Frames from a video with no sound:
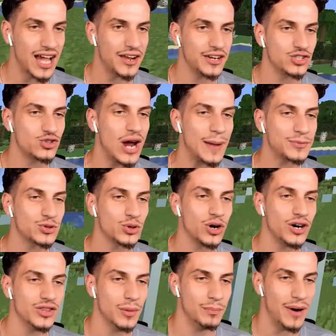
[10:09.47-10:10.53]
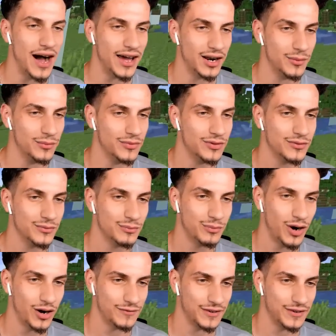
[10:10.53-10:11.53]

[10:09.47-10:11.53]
a trapdoor on the bottom. Perfect.